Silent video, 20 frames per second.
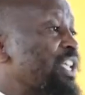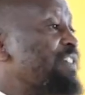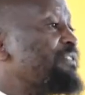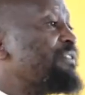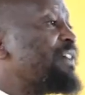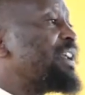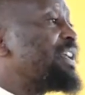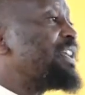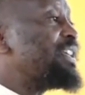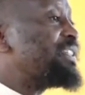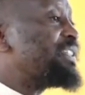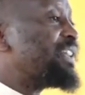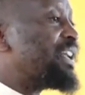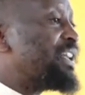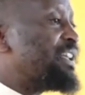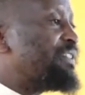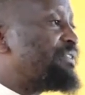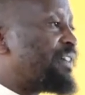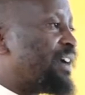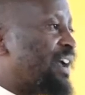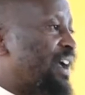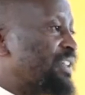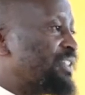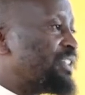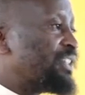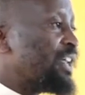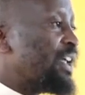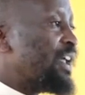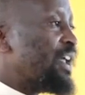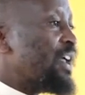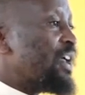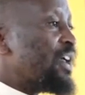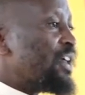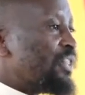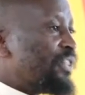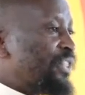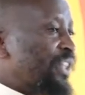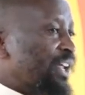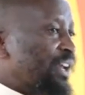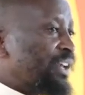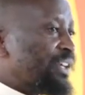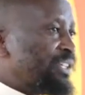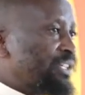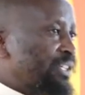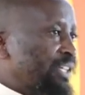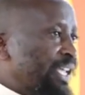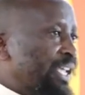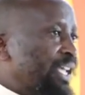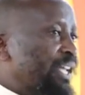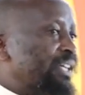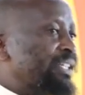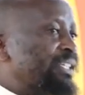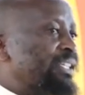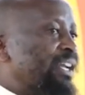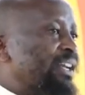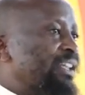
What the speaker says: Even in deliverance, the real